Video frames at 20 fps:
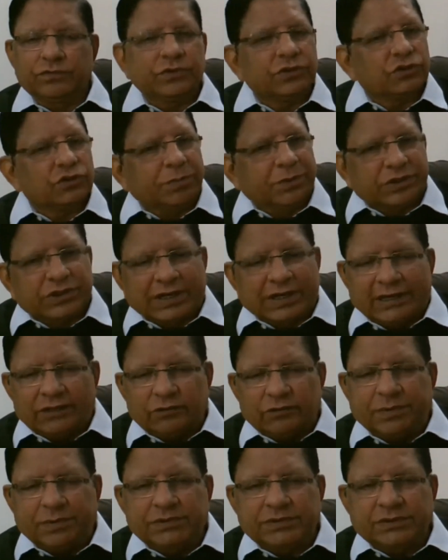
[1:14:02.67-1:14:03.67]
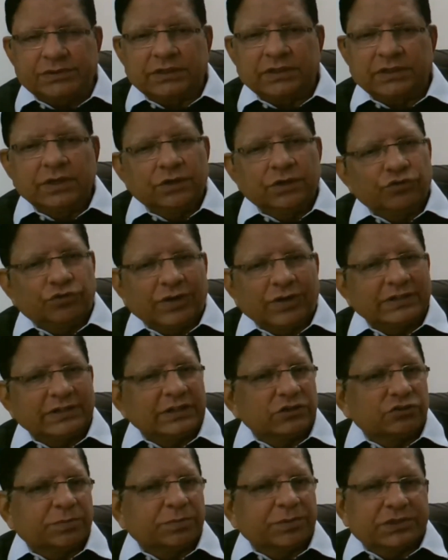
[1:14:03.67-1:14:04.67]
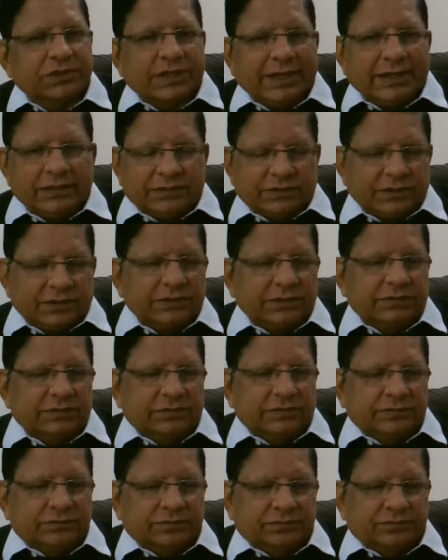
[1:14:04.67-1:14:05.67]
a specialized person for the specialized things.